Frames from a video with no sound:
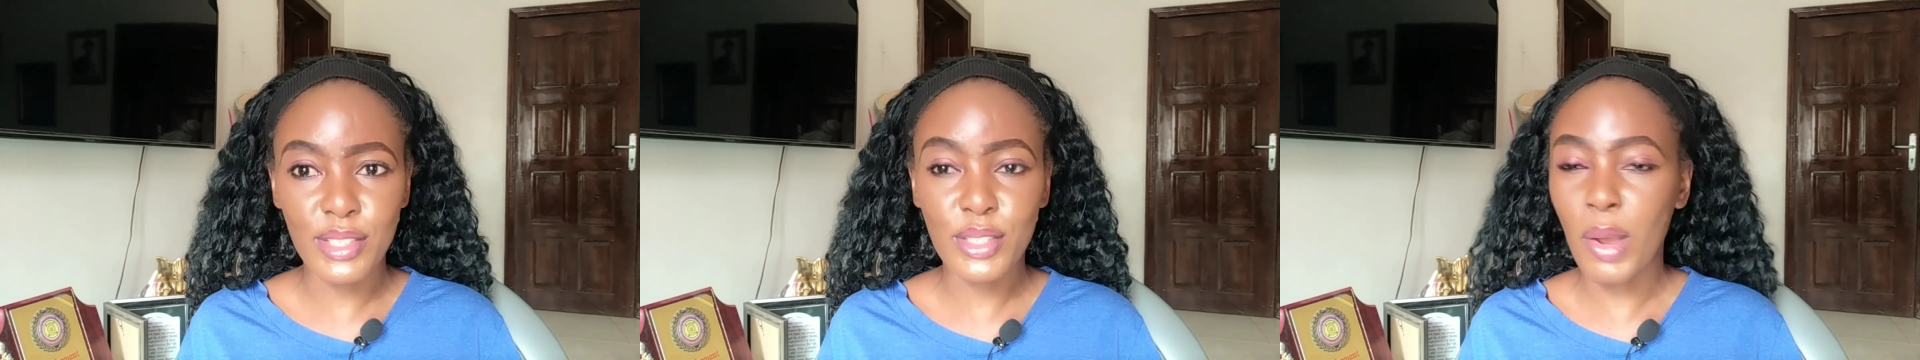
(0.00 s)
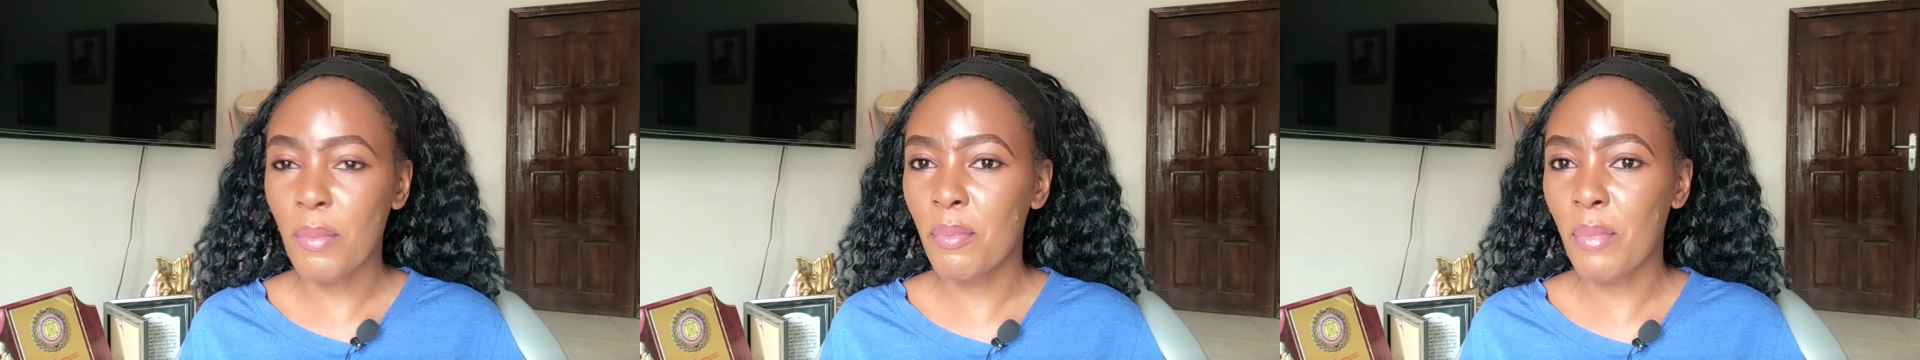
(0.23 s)

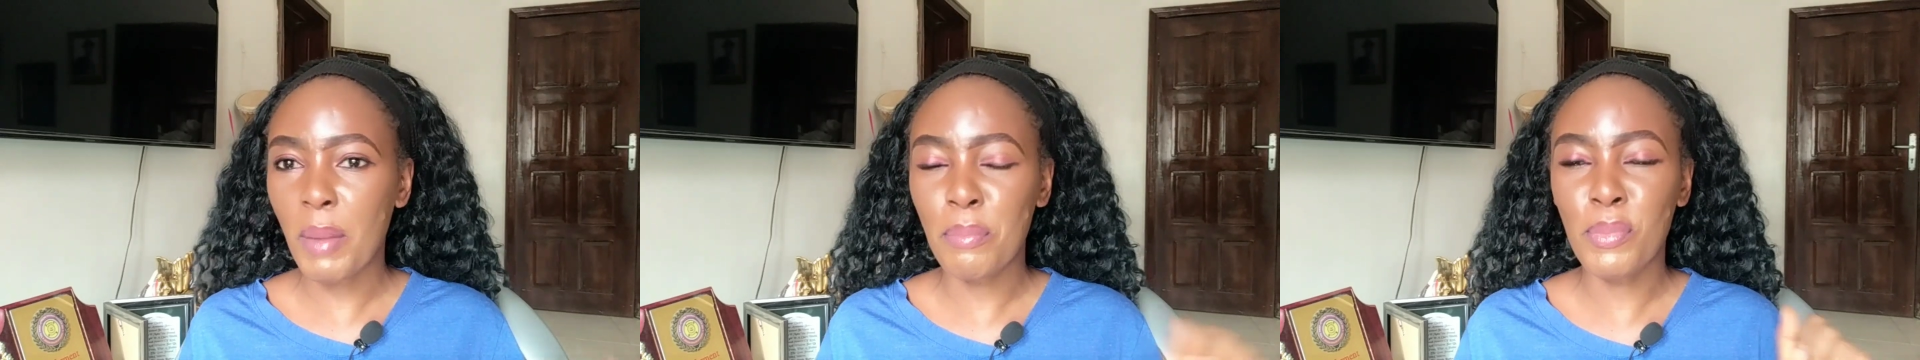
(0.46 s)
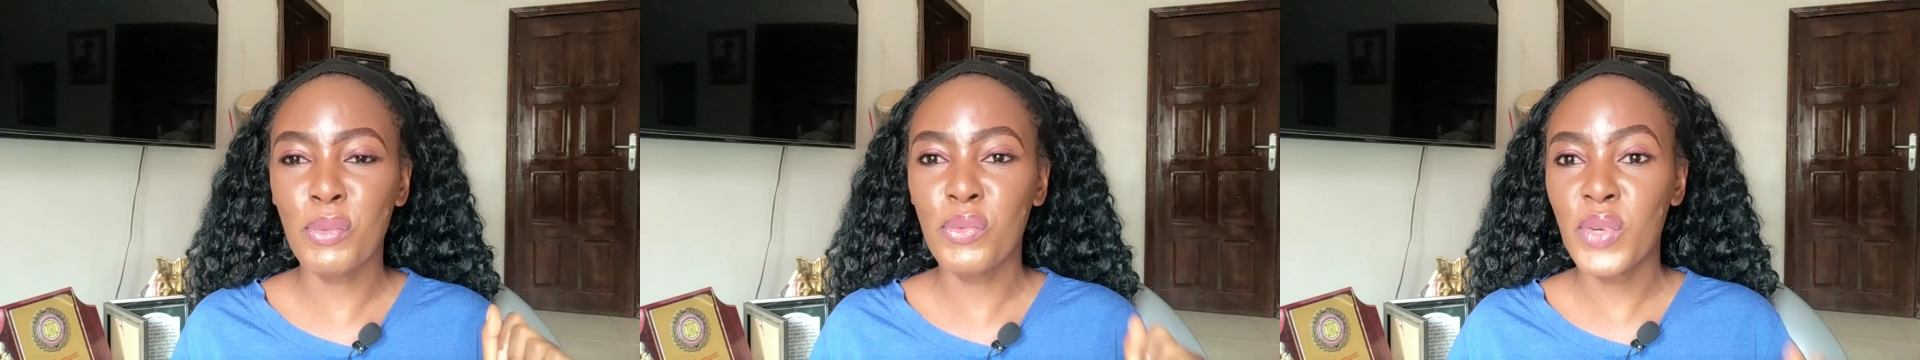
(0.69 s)
Some
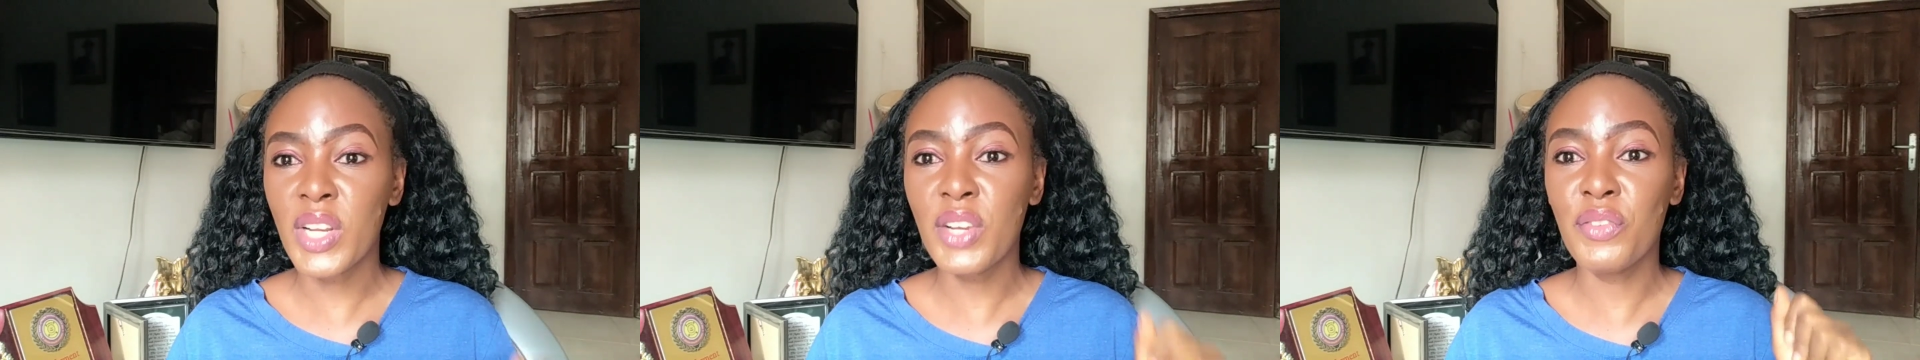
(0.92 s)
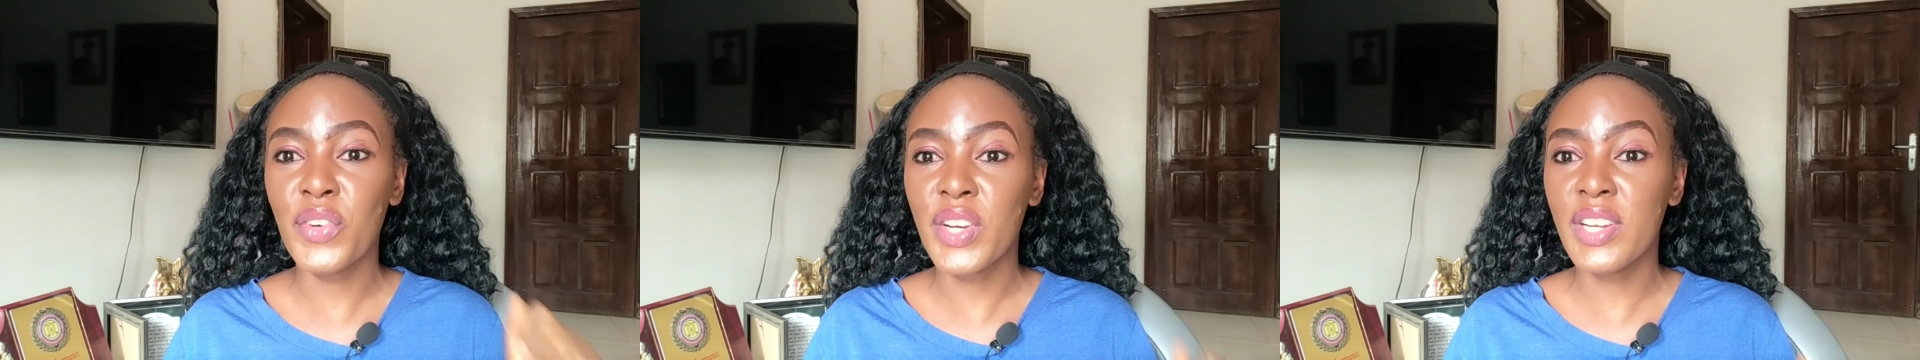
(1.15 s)
might be
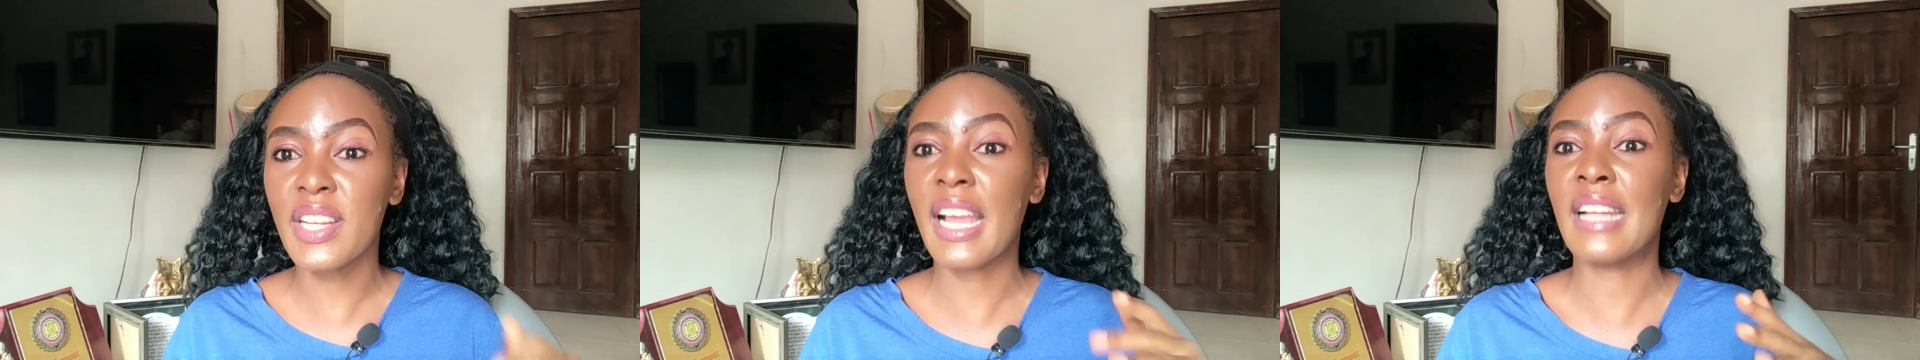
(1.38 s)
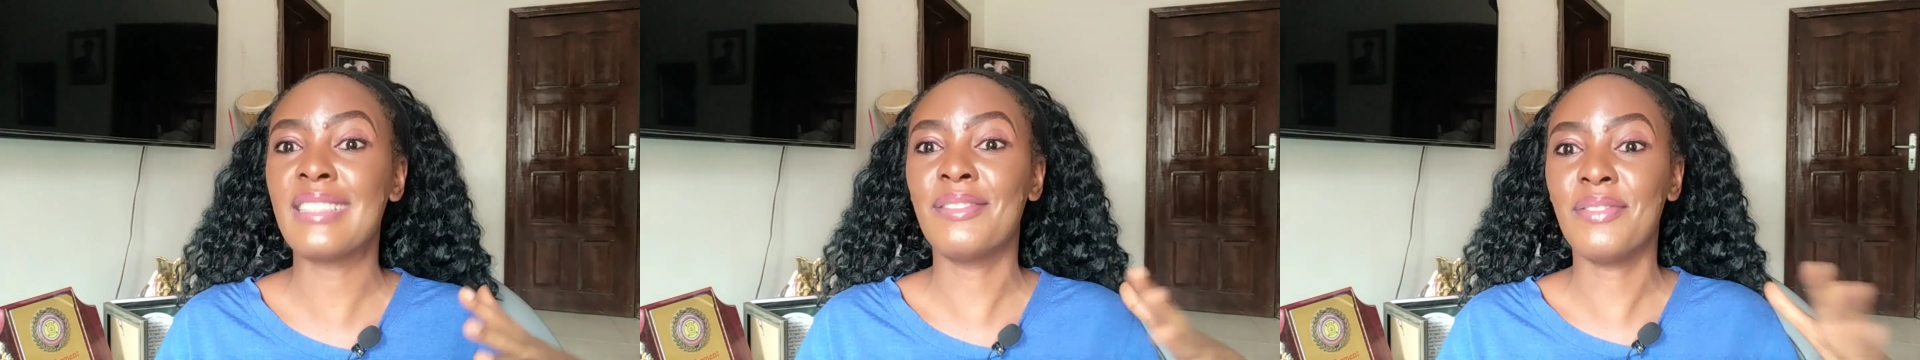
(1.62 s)
really, really
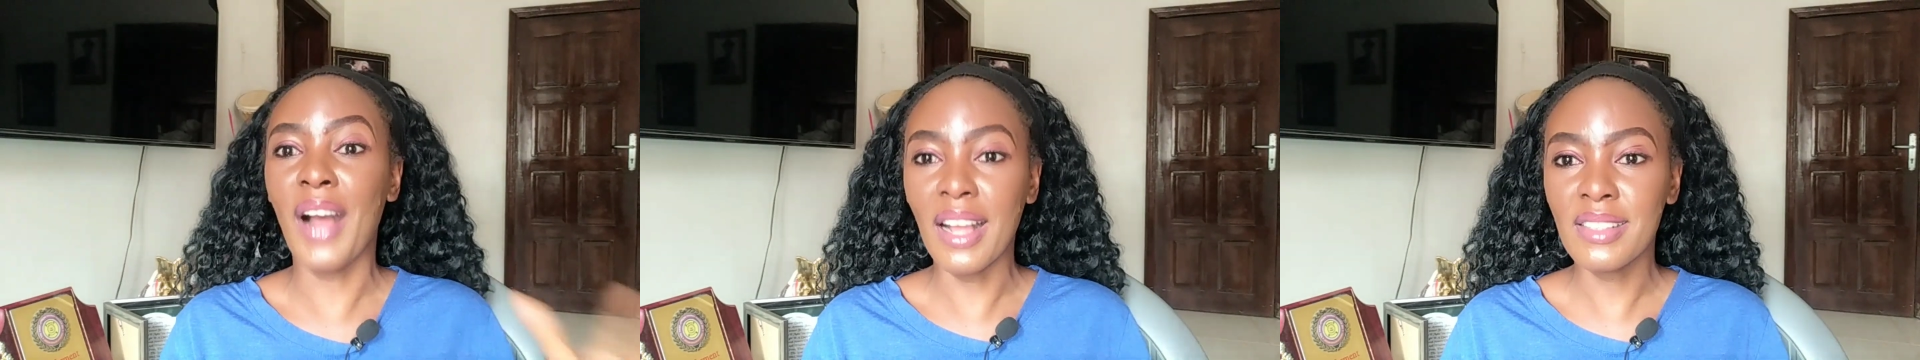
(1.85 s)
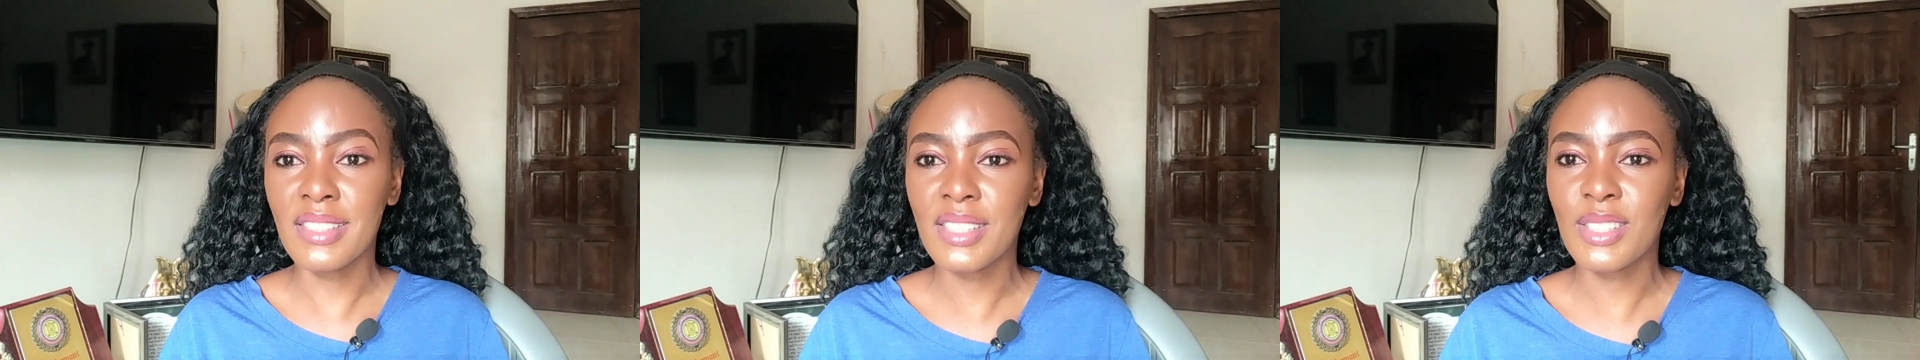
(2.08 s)

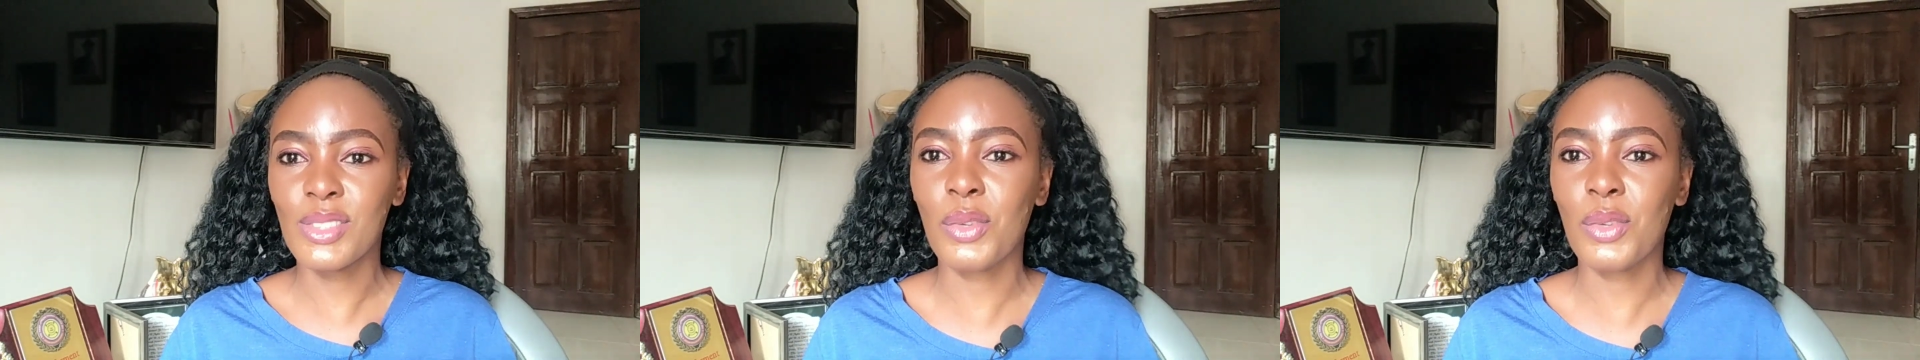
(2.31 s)
advanced.